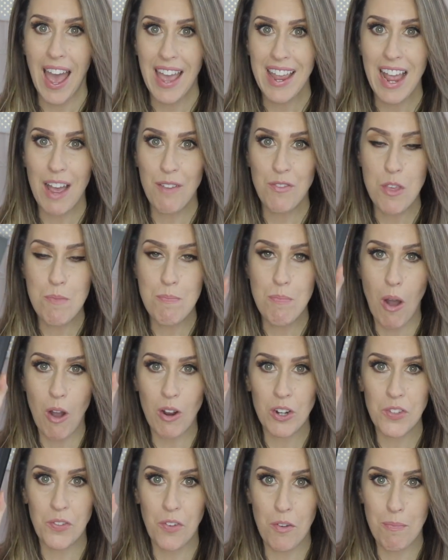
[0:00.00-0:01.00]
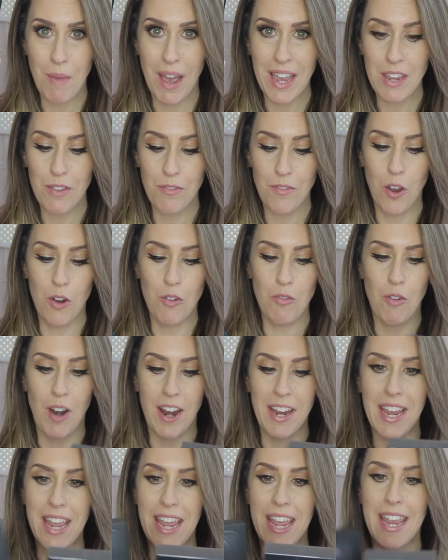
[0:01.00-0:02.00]
I have the box for my phone
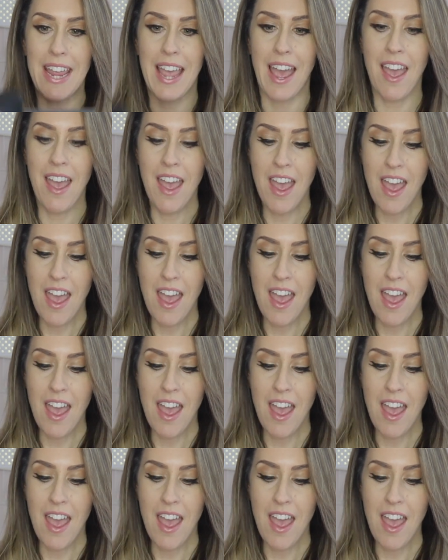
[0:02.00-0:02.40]
right here,